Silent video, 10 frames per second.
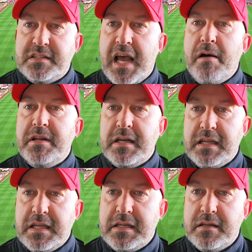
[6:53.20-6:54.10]
a Saudi
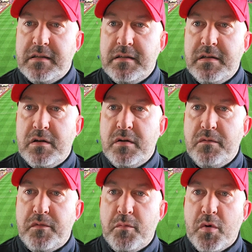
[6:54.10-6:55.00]
League
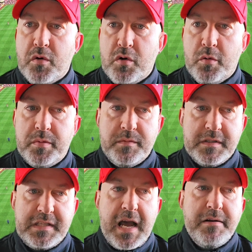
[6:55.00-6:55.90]
football club,
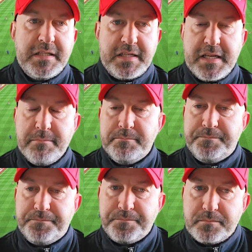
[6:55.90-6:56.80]
a Saudi team,
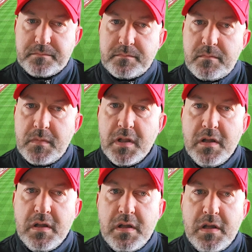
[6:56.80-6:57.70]

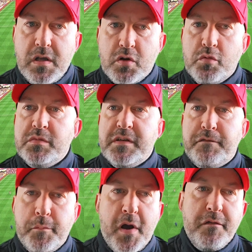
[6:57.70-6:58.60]
comes
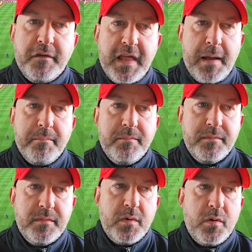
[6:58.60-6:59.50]
in for both of them.